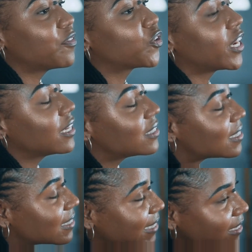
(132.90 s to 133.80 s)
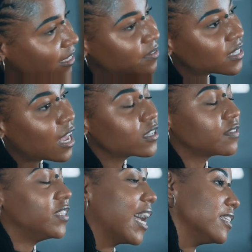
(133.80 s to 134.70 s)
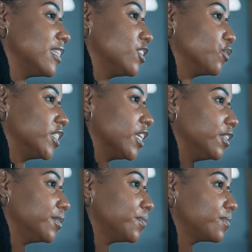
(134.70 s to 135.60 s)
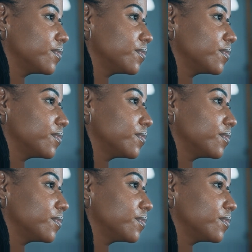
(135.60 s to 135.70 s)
have created distinctive styles of dance as a result.